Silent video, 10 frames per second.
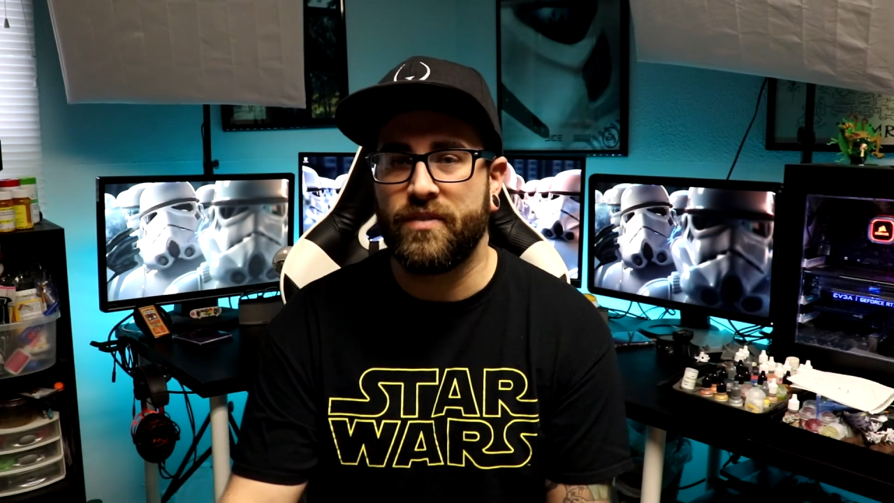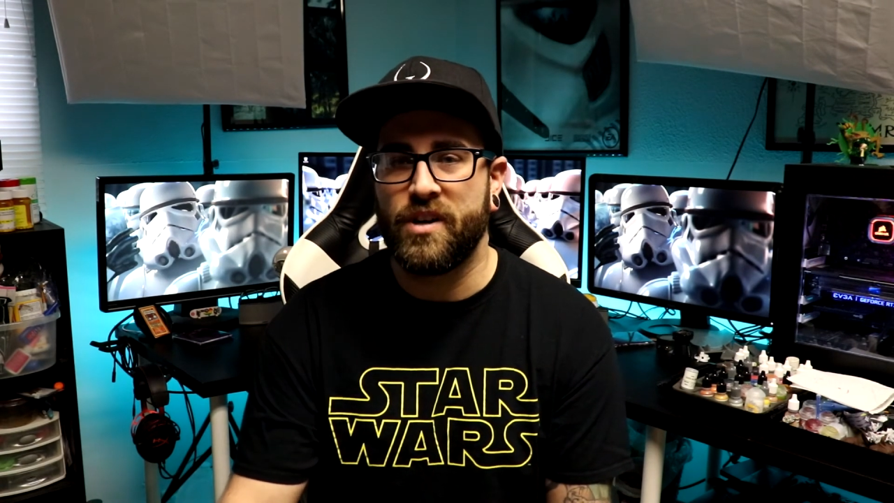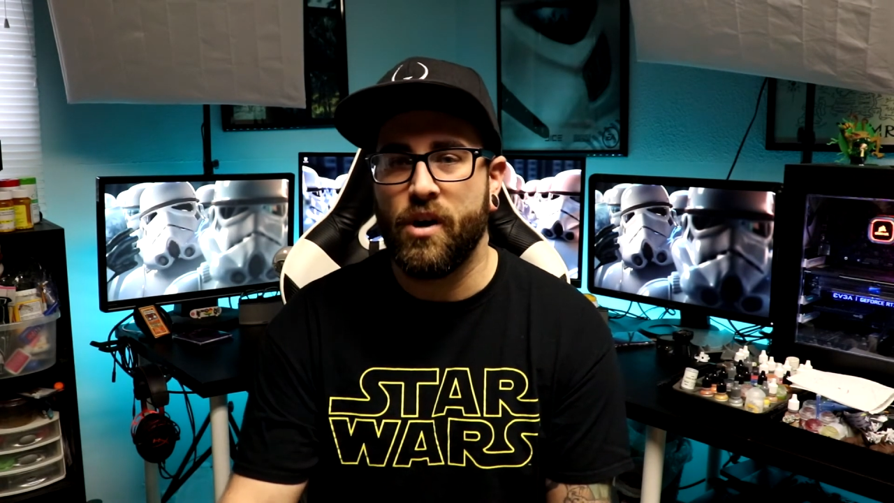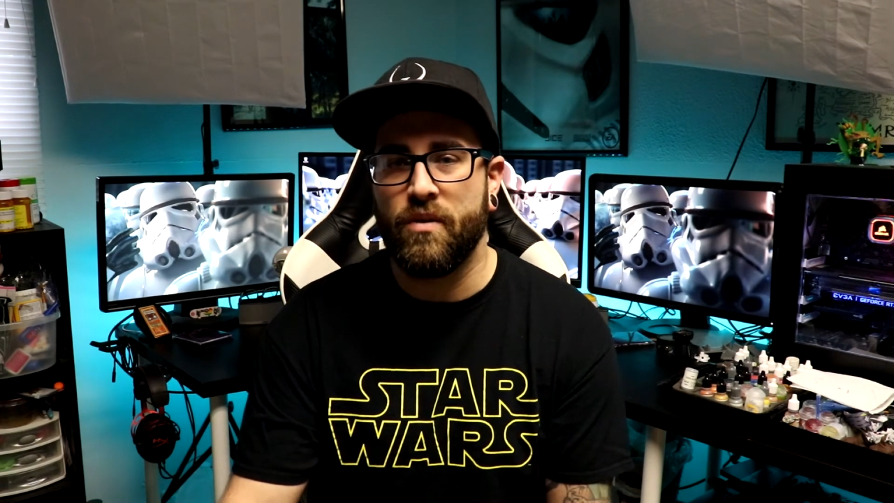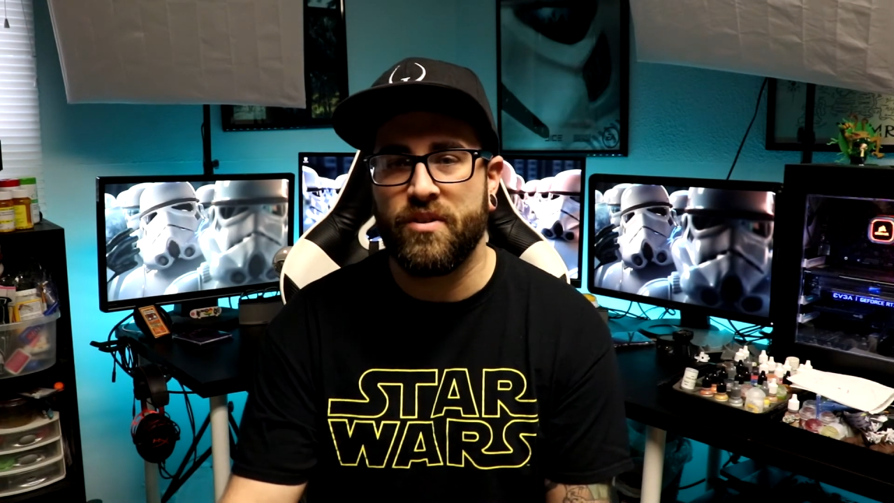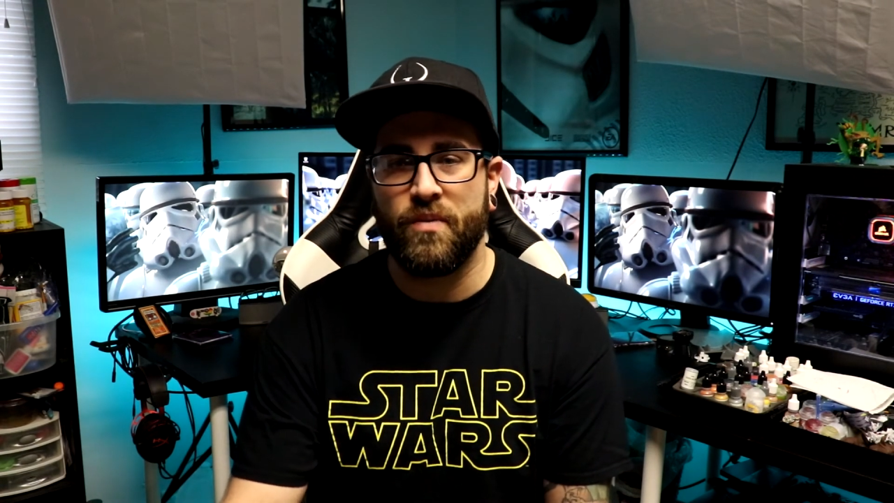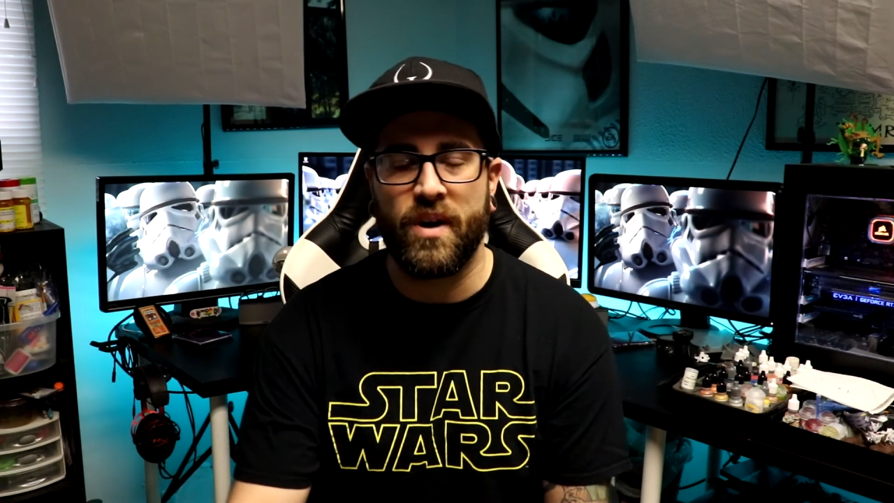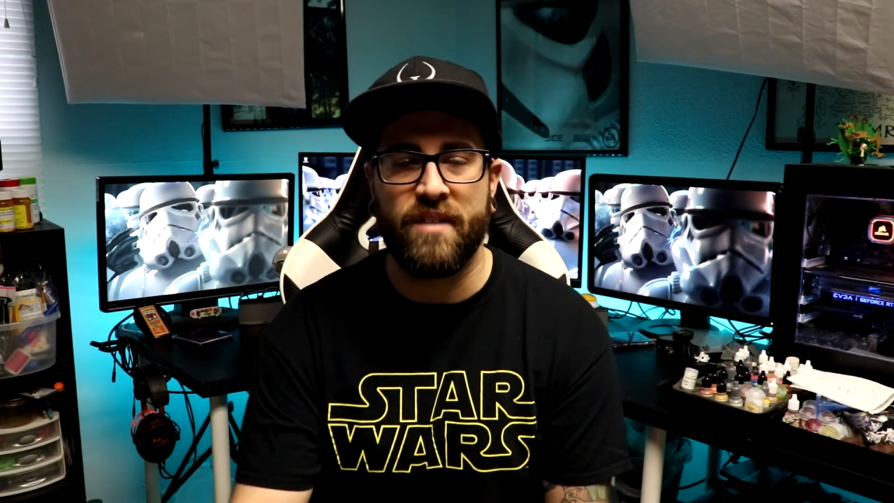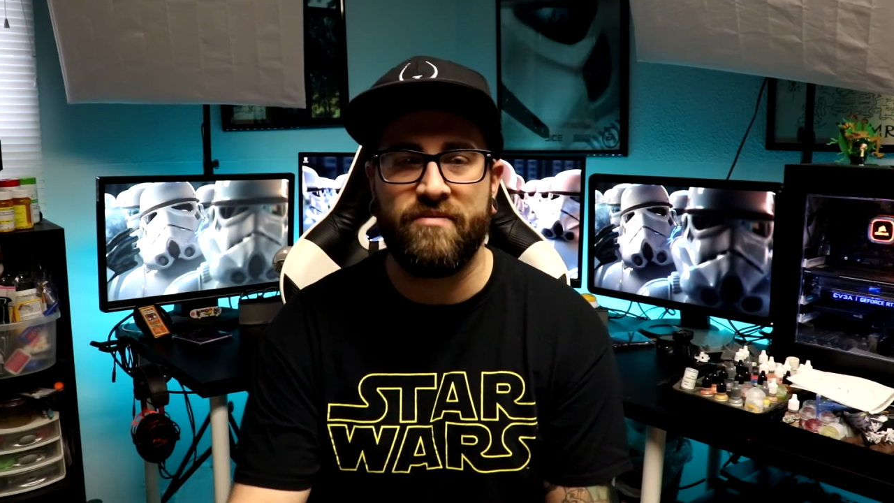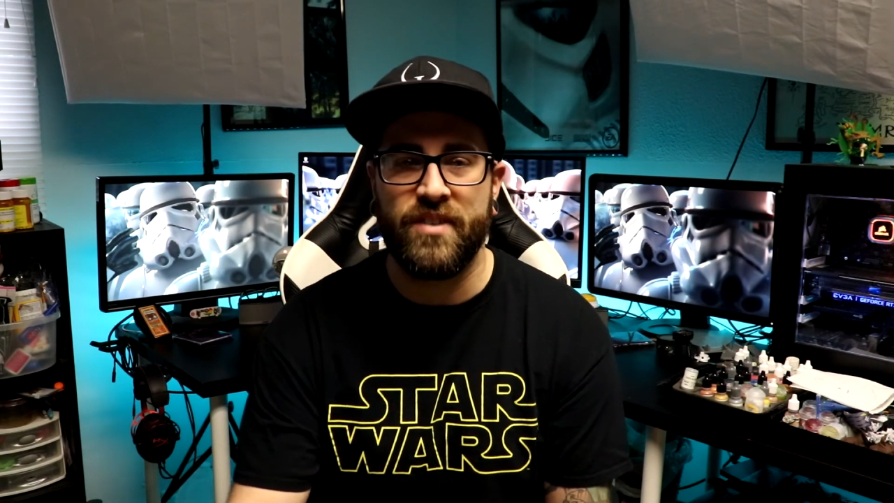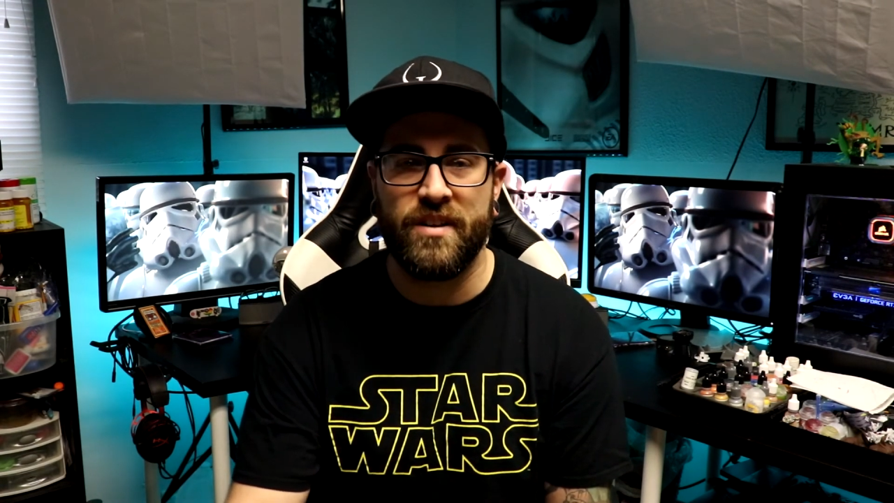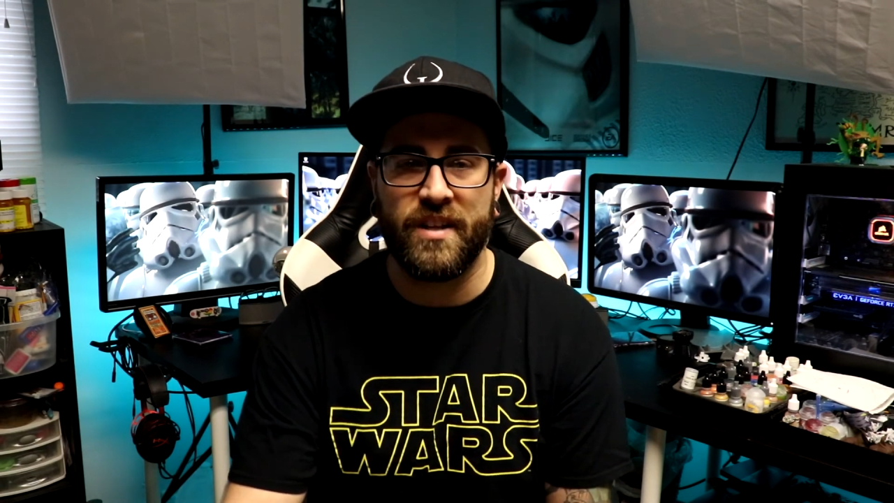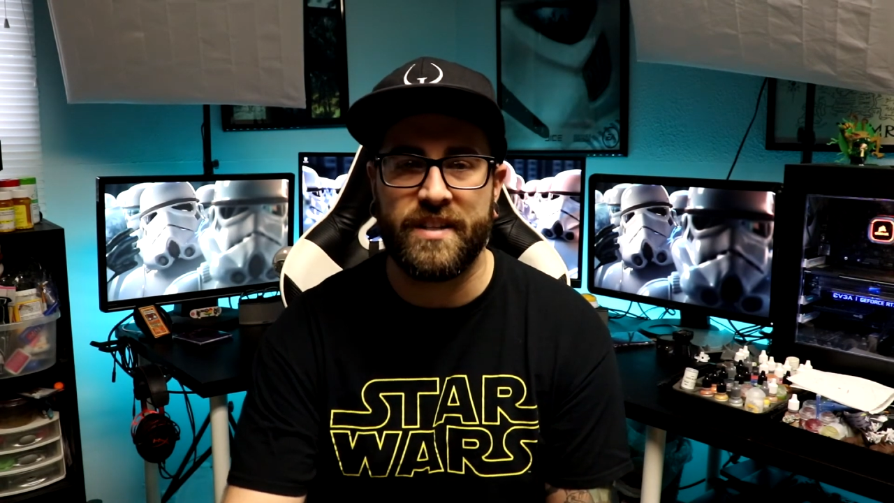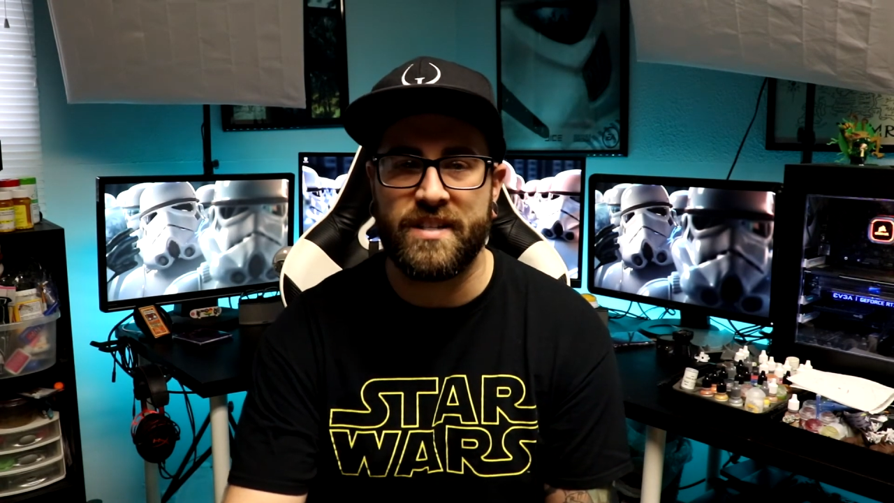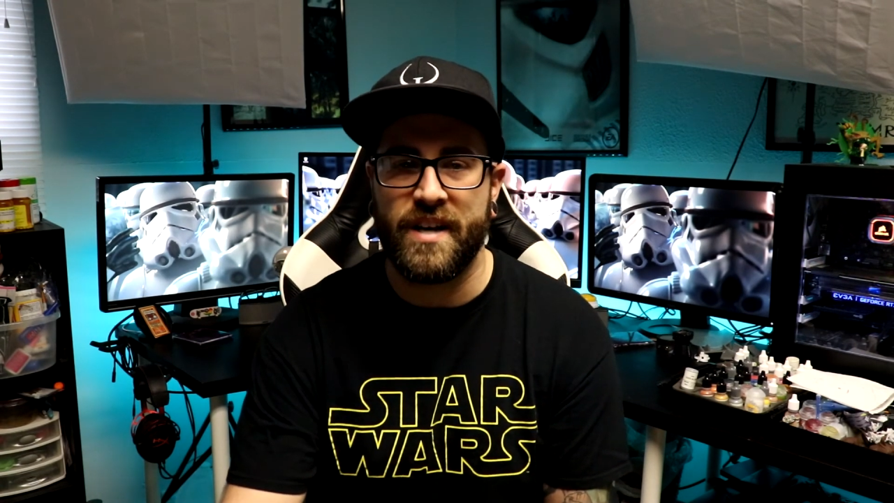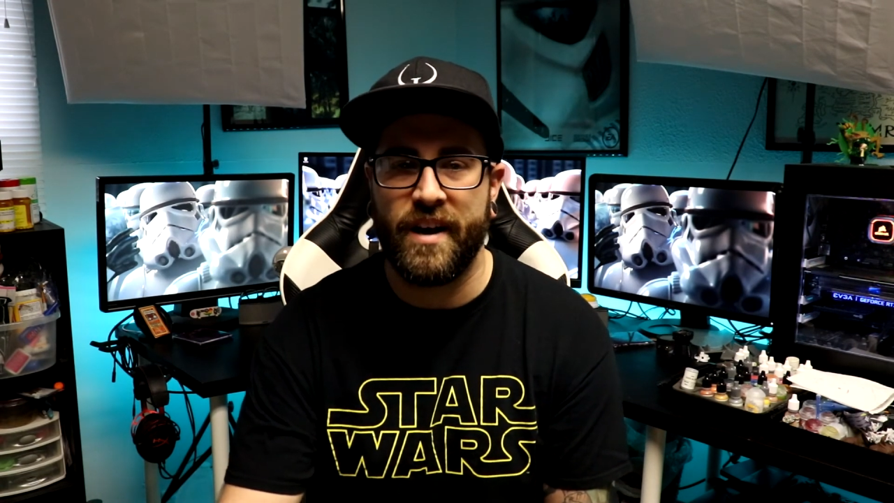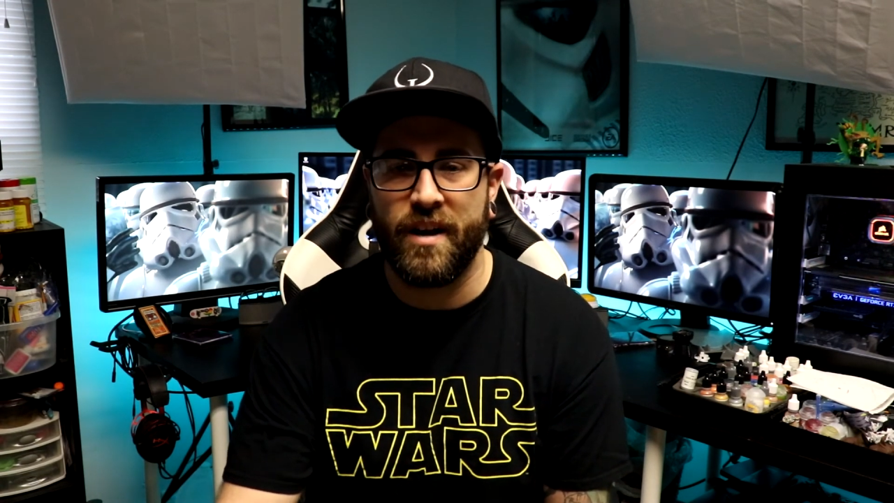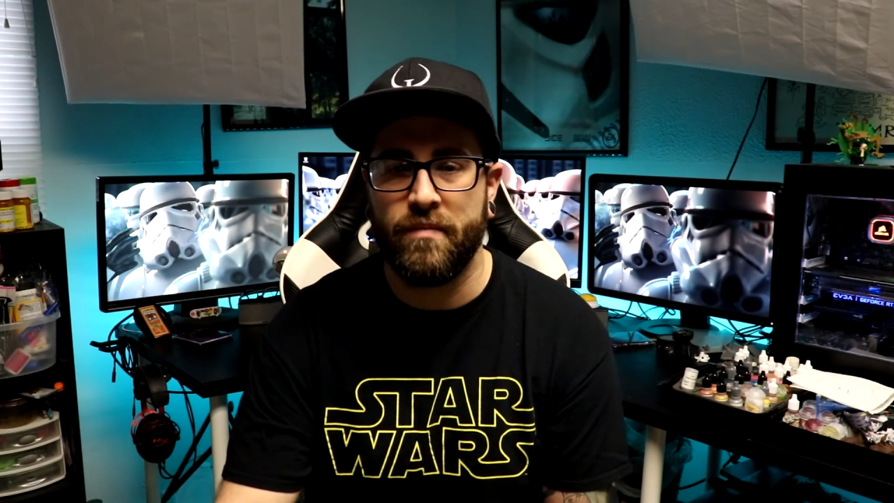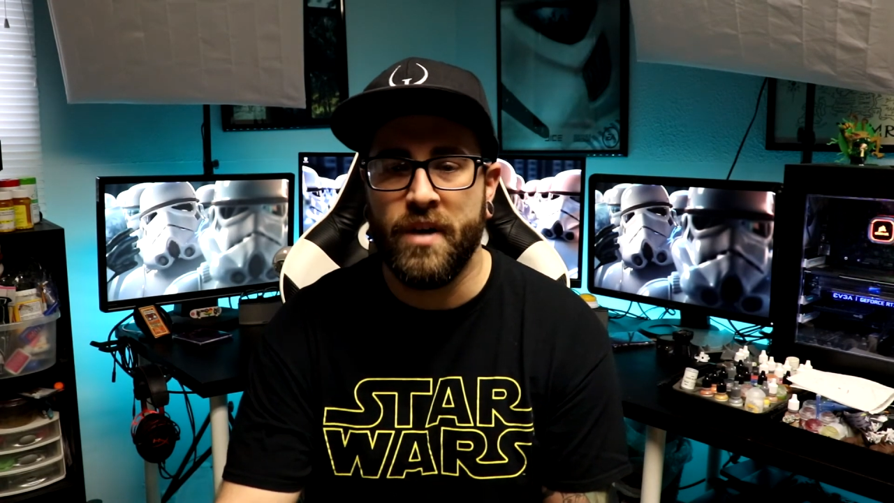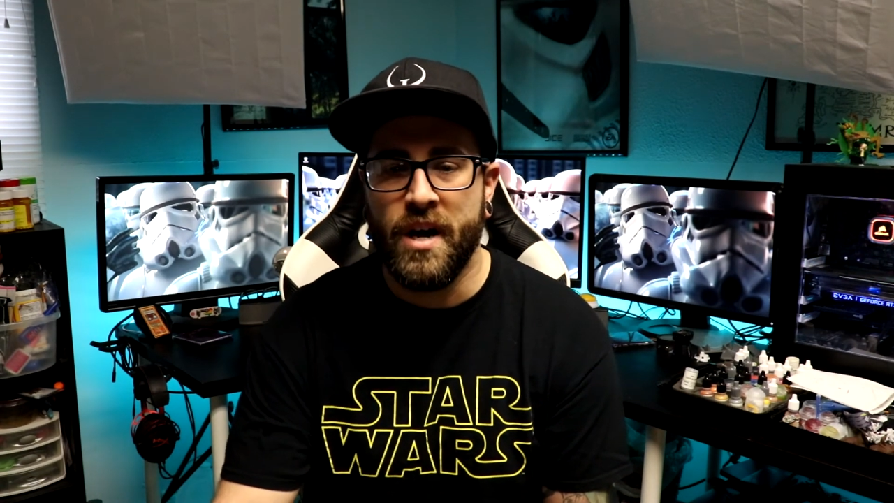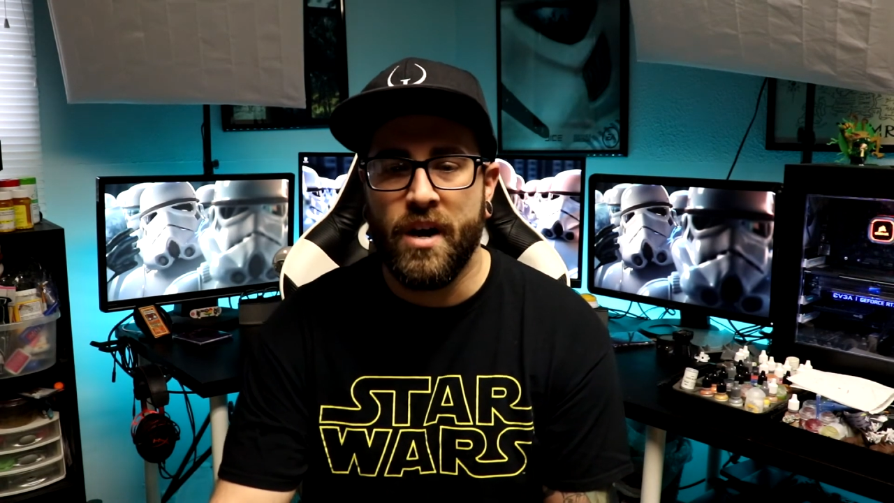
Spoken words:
go with what I feel at the time.